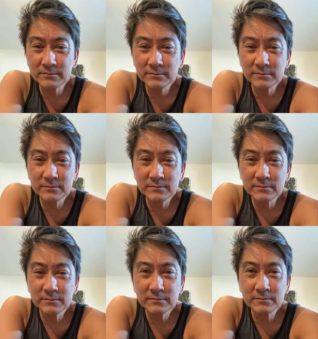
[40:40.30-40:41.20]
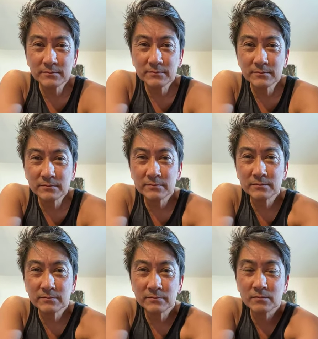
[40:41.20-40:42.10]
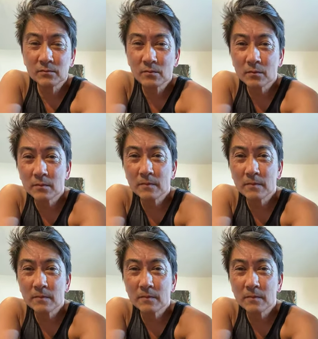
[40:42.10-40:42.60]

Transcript: (no one is talking)